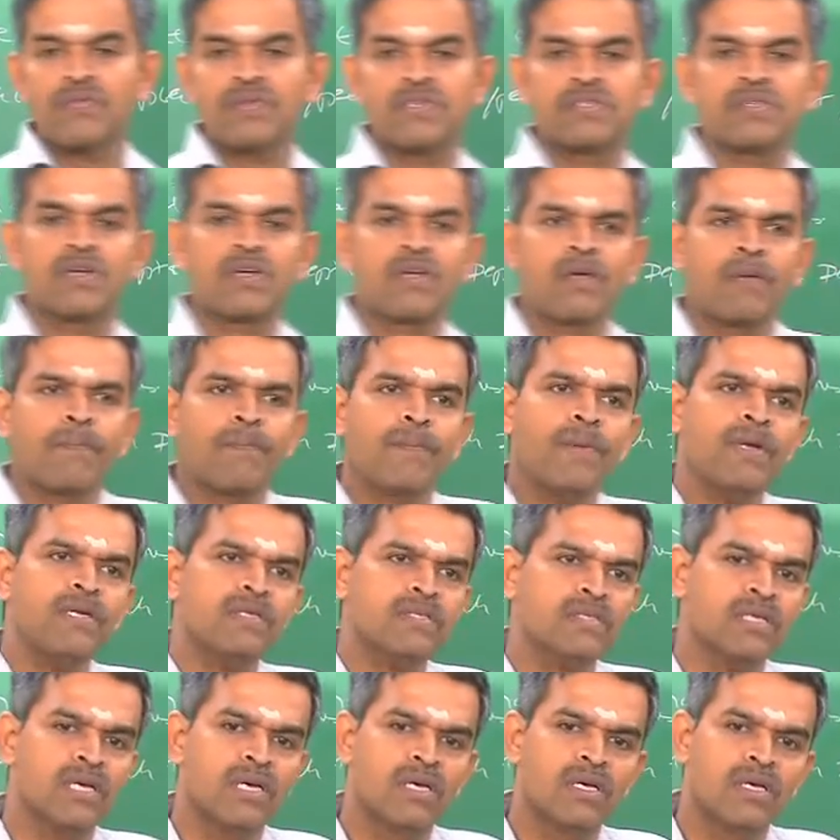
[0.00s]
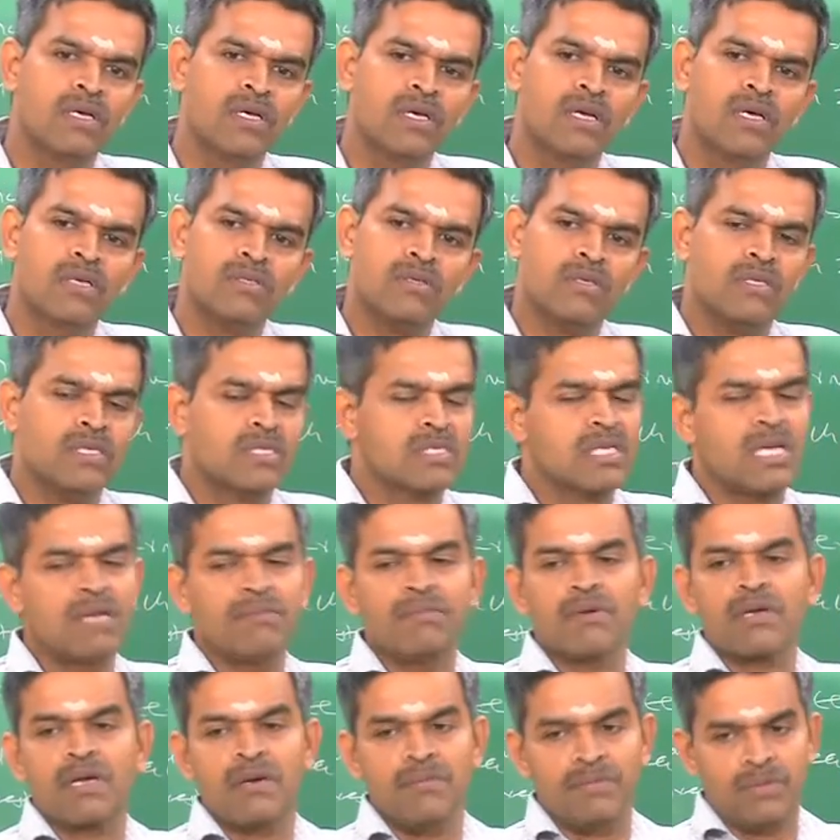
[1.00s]
of these equipments so this can
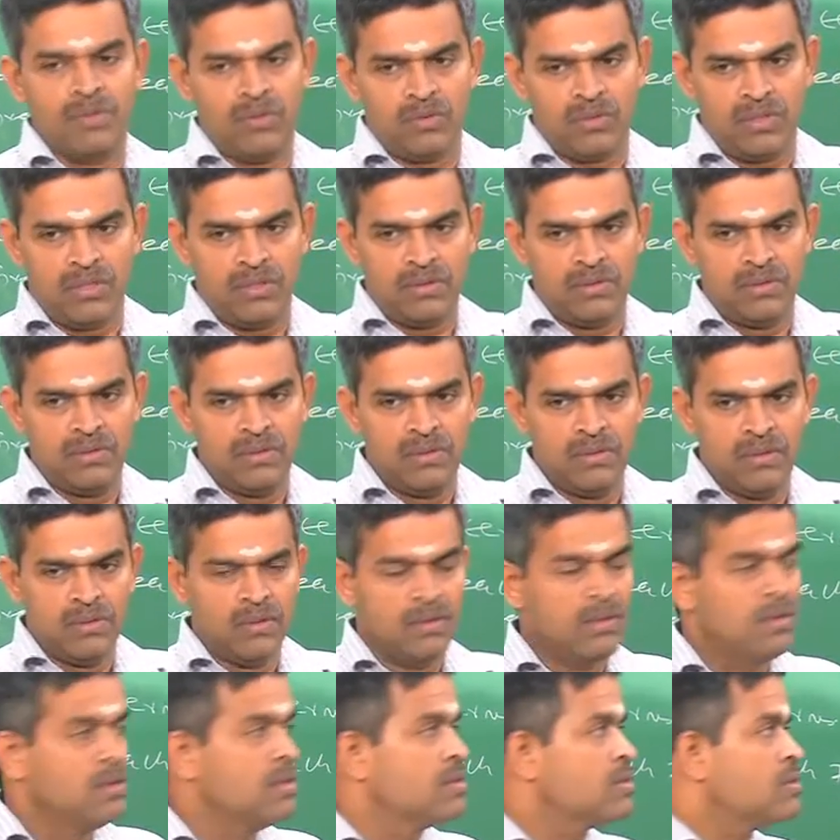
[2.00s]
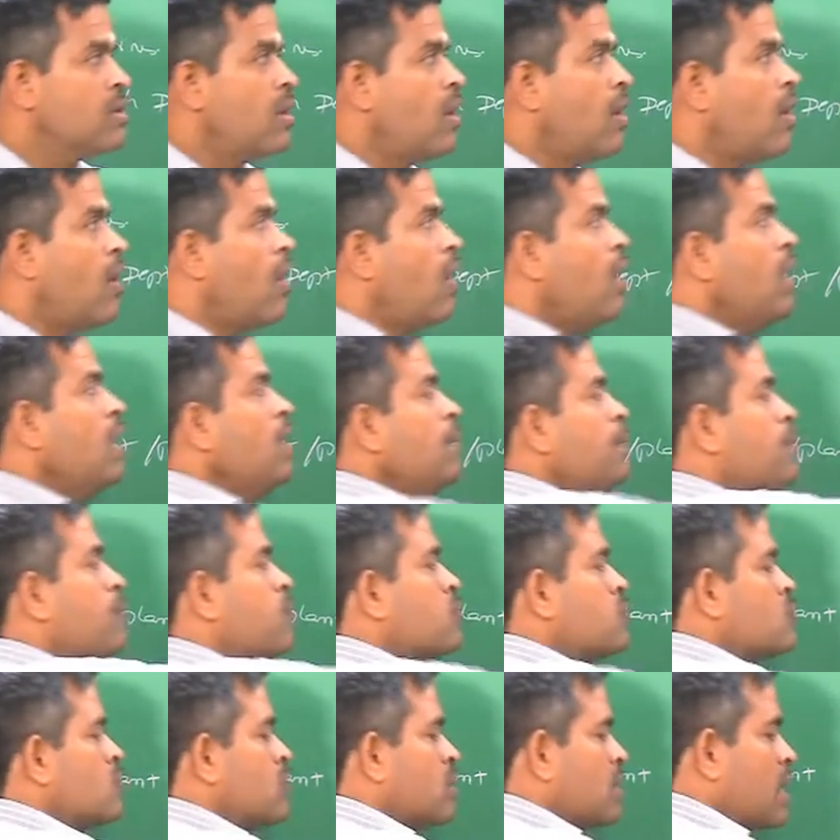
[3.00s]
be computed so all
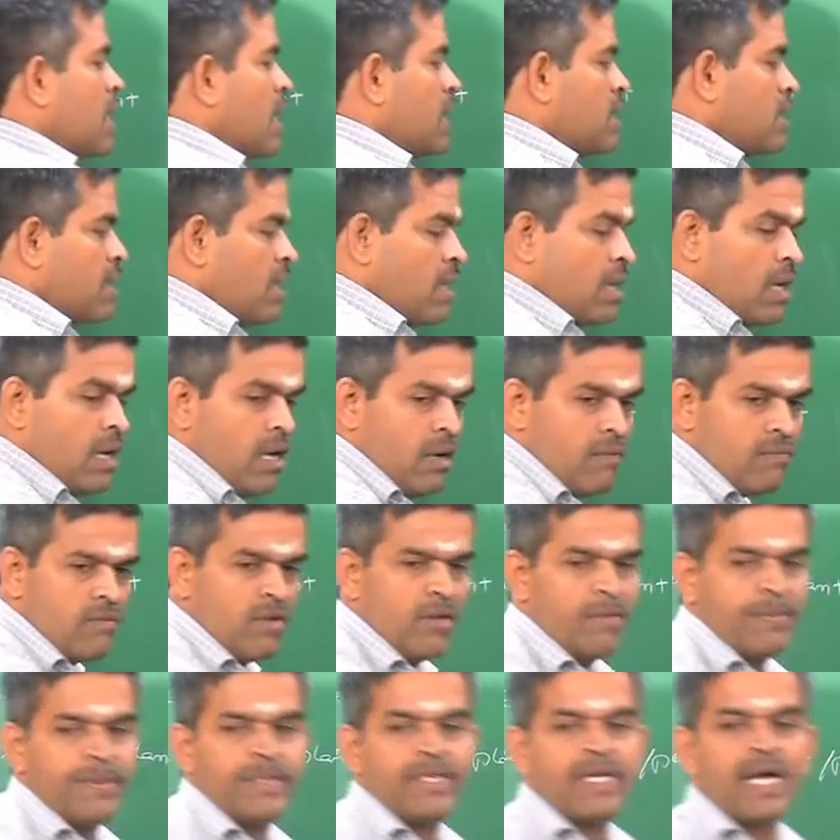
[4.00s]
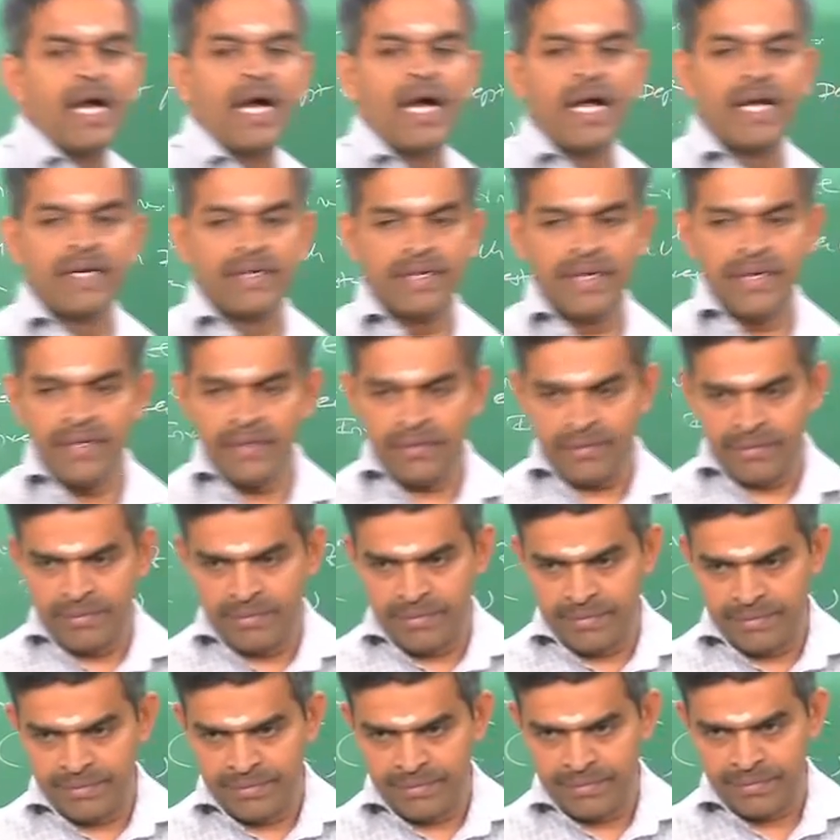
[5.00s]
put together will be added
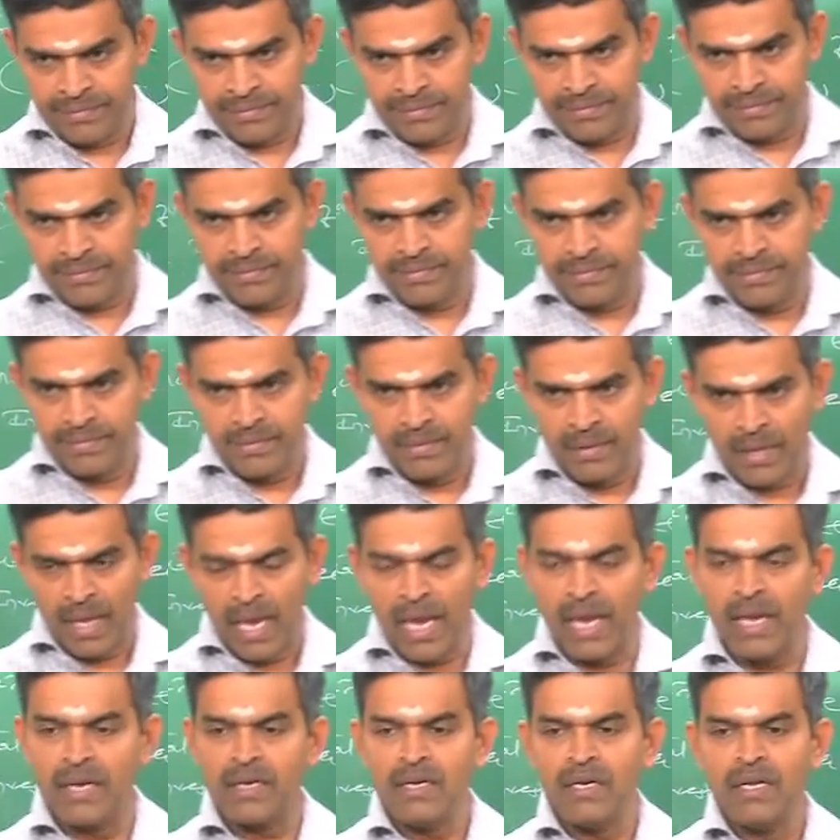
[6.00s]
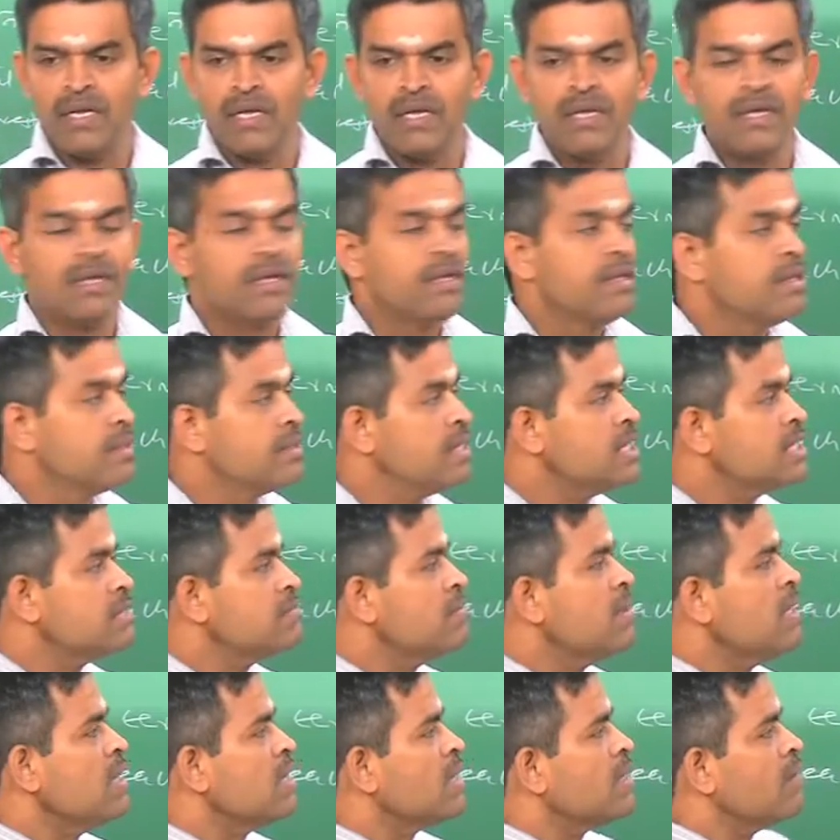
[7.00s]
and this
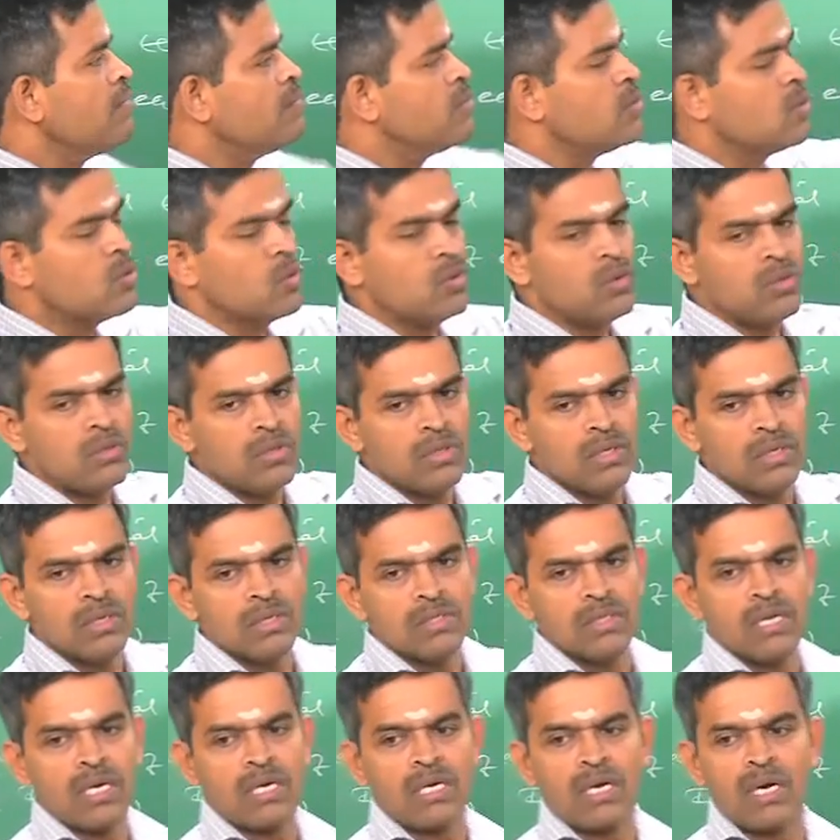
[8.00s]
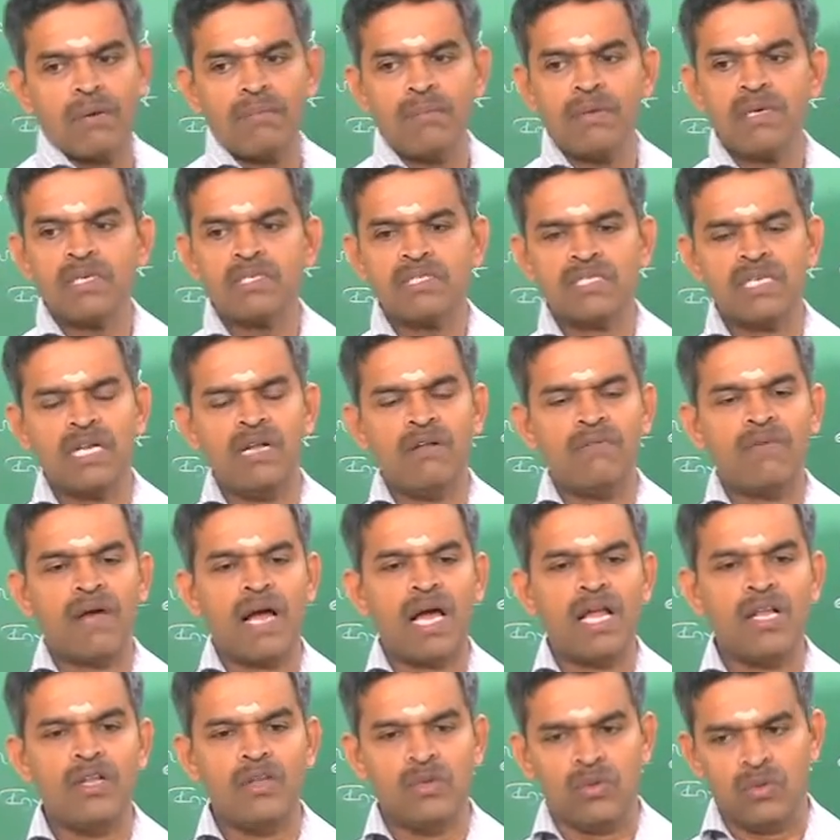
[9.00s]
will give you the commercial
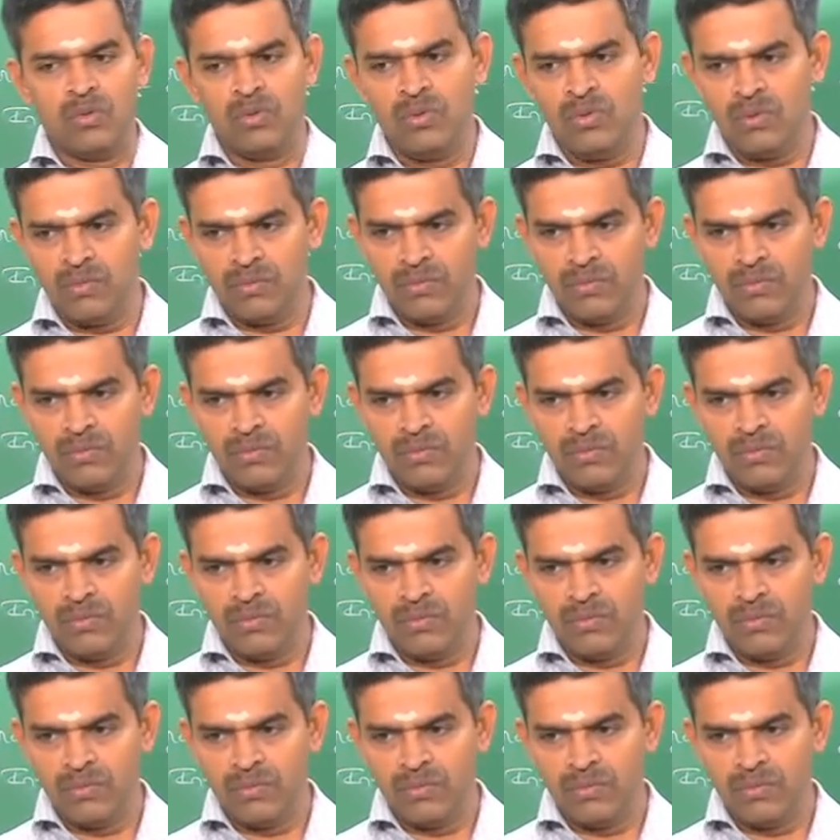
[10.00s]
value